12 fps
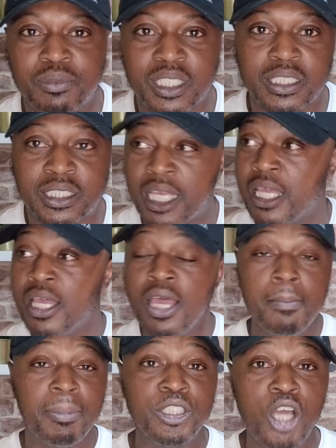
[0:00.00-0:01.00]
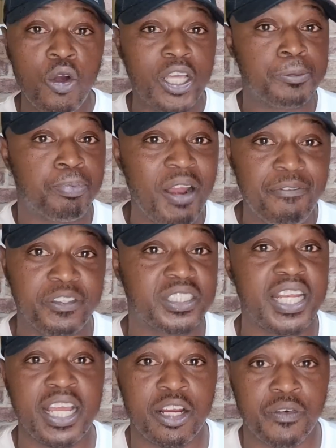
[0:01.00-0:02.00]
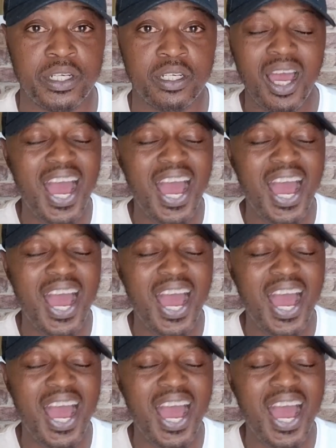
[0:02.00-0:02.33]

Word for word: them things there. But yo, his breath is lingering.